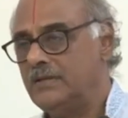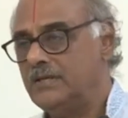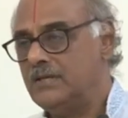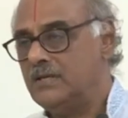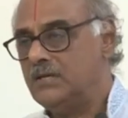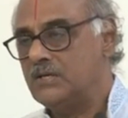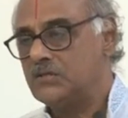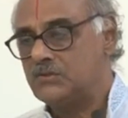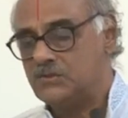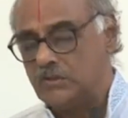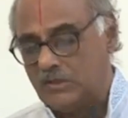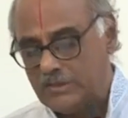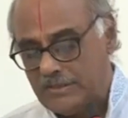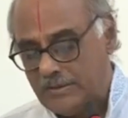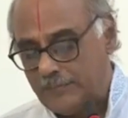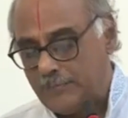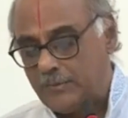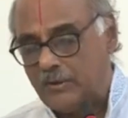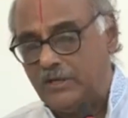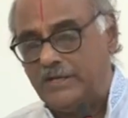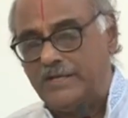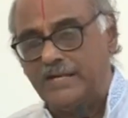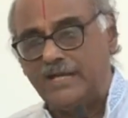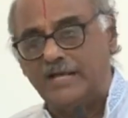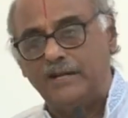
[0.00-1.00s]
So the
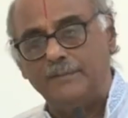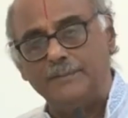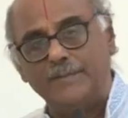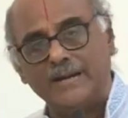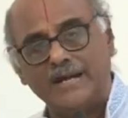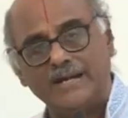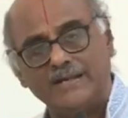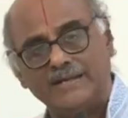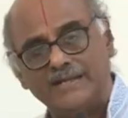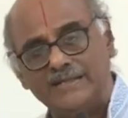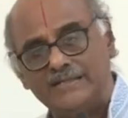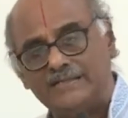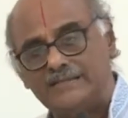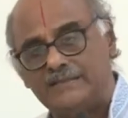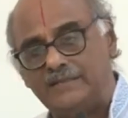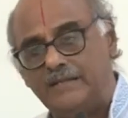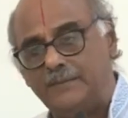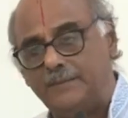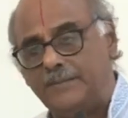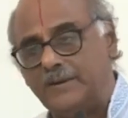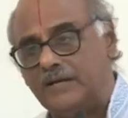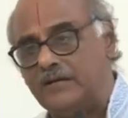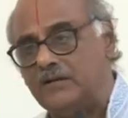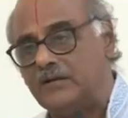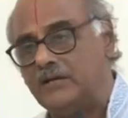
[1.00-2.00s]
political parties
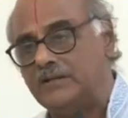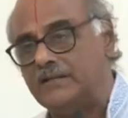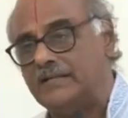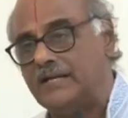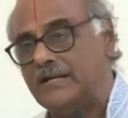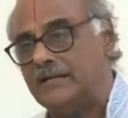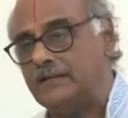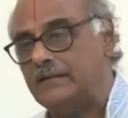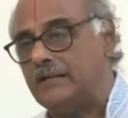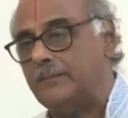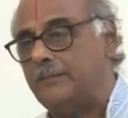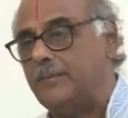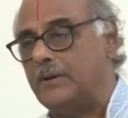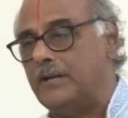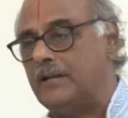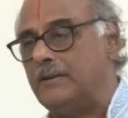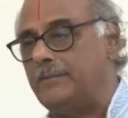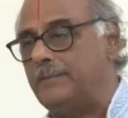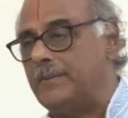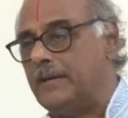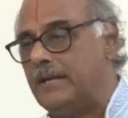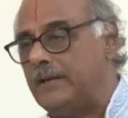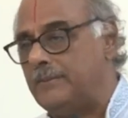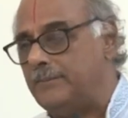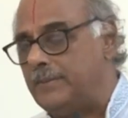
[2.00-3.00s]
depend on that. The
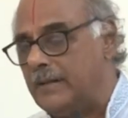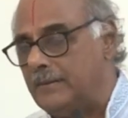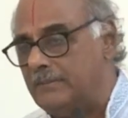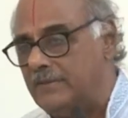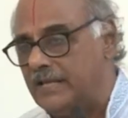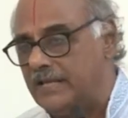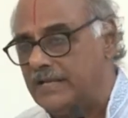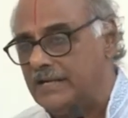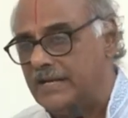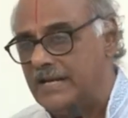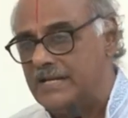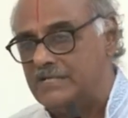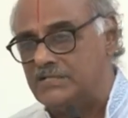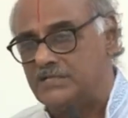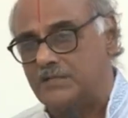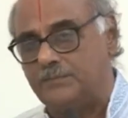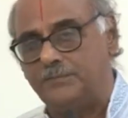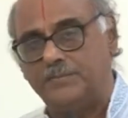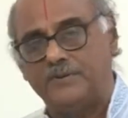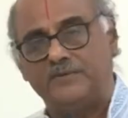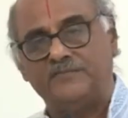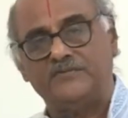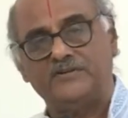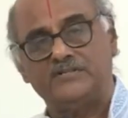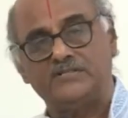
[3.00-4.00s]
public relation
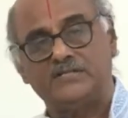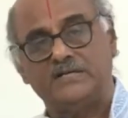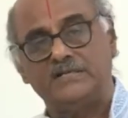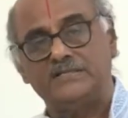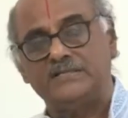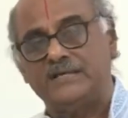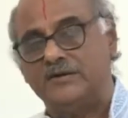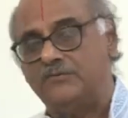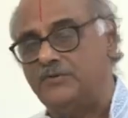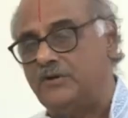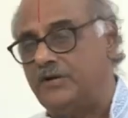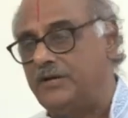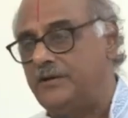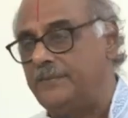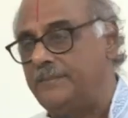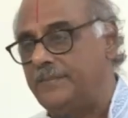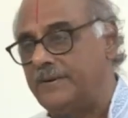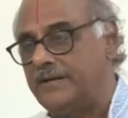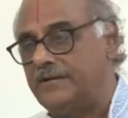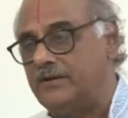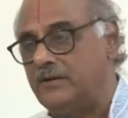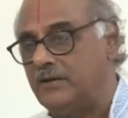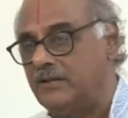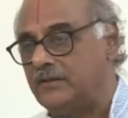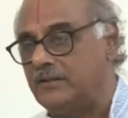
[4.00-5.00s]
professionals have to
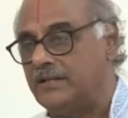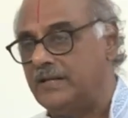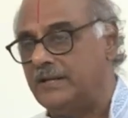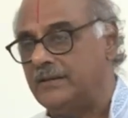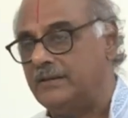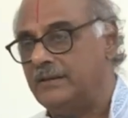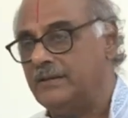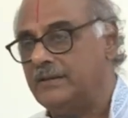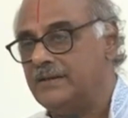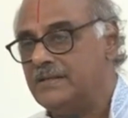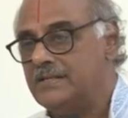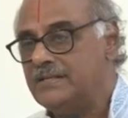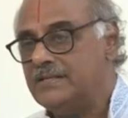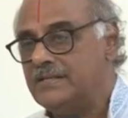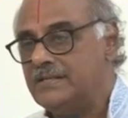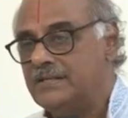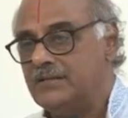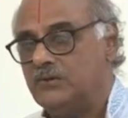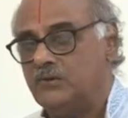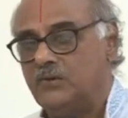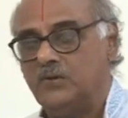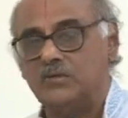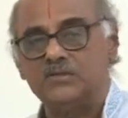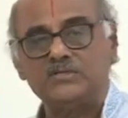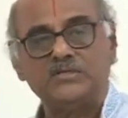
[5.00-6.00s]
depend on that.
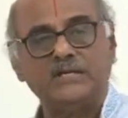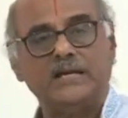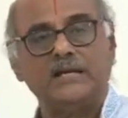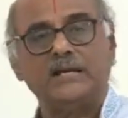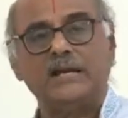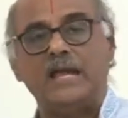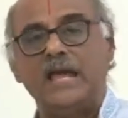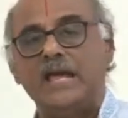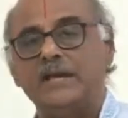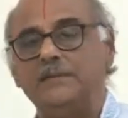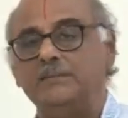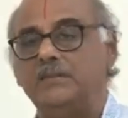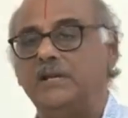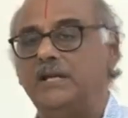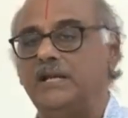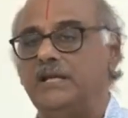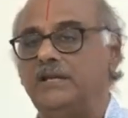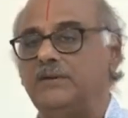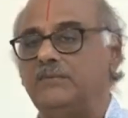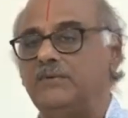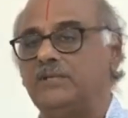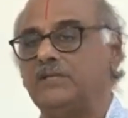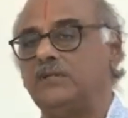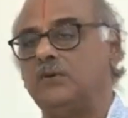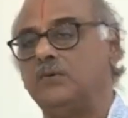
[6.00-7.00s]
No, sir, I
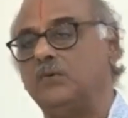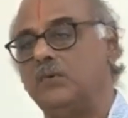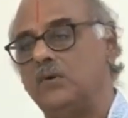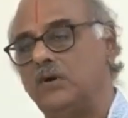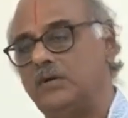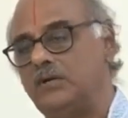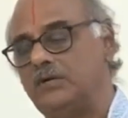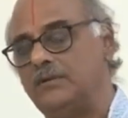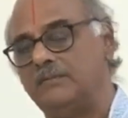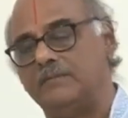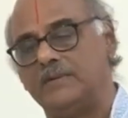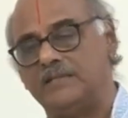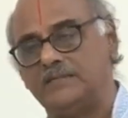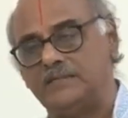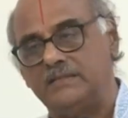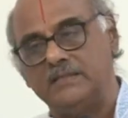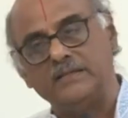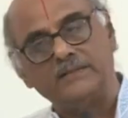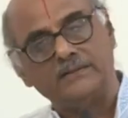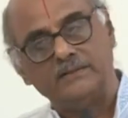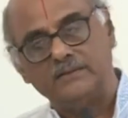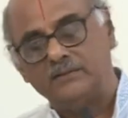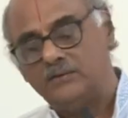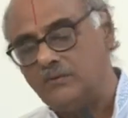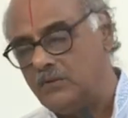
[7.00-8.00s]
believe in the old
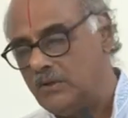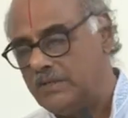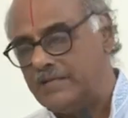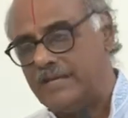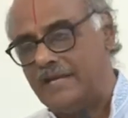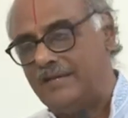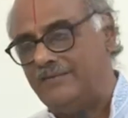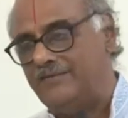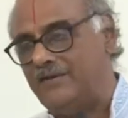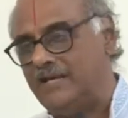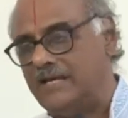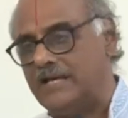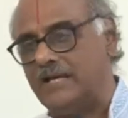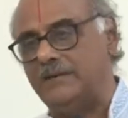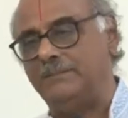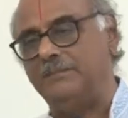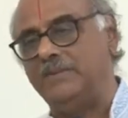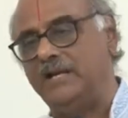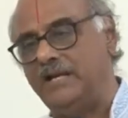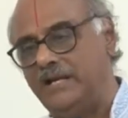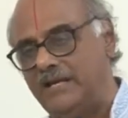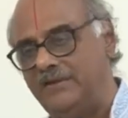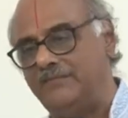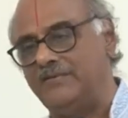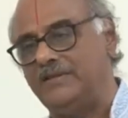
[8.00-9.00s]
method. Okay, we can
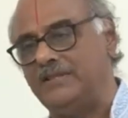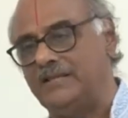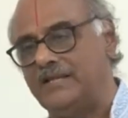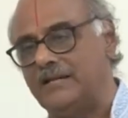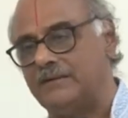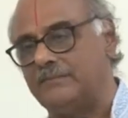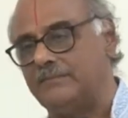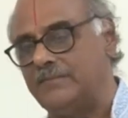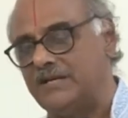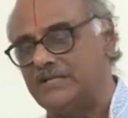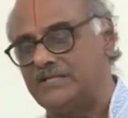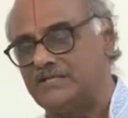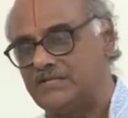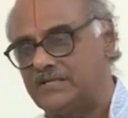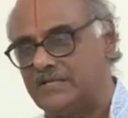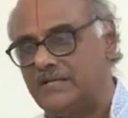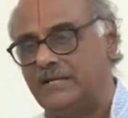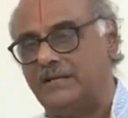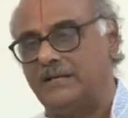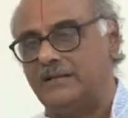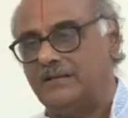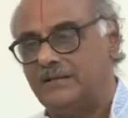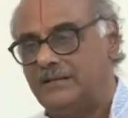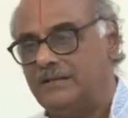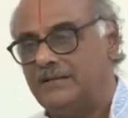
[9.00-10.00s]
believe in that. But
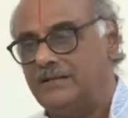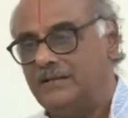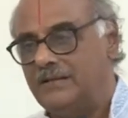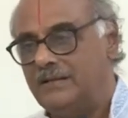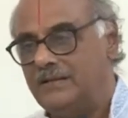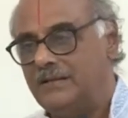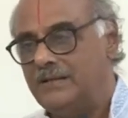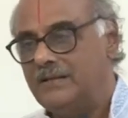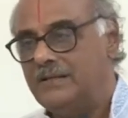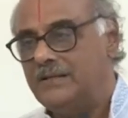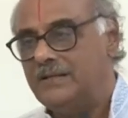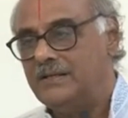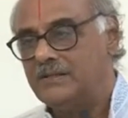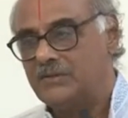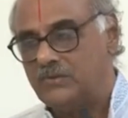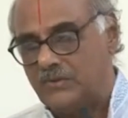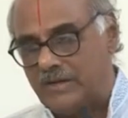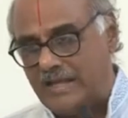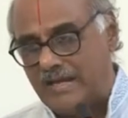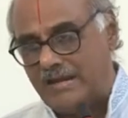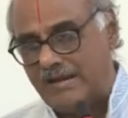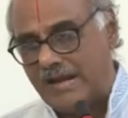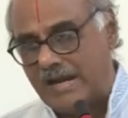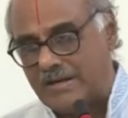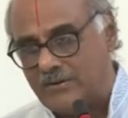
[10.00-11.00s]
still,
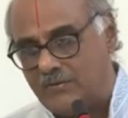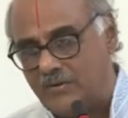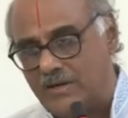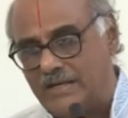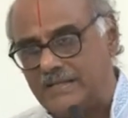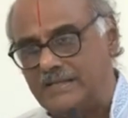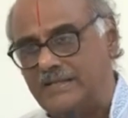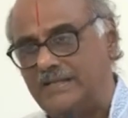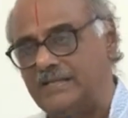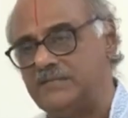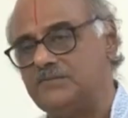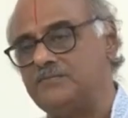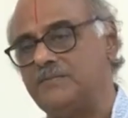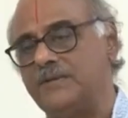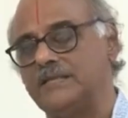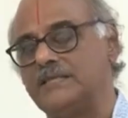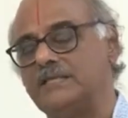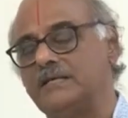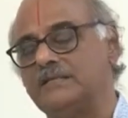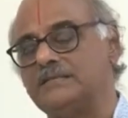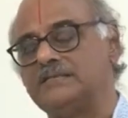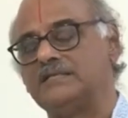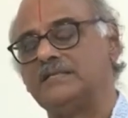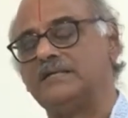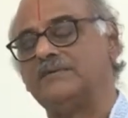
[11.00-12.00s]
today advanced
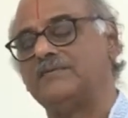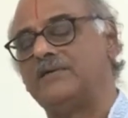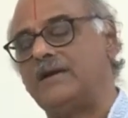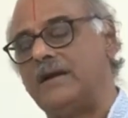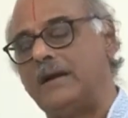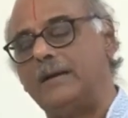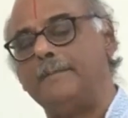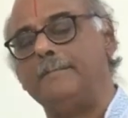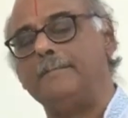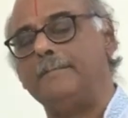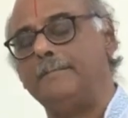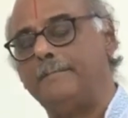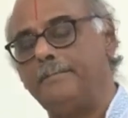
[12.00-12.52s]
methods have come.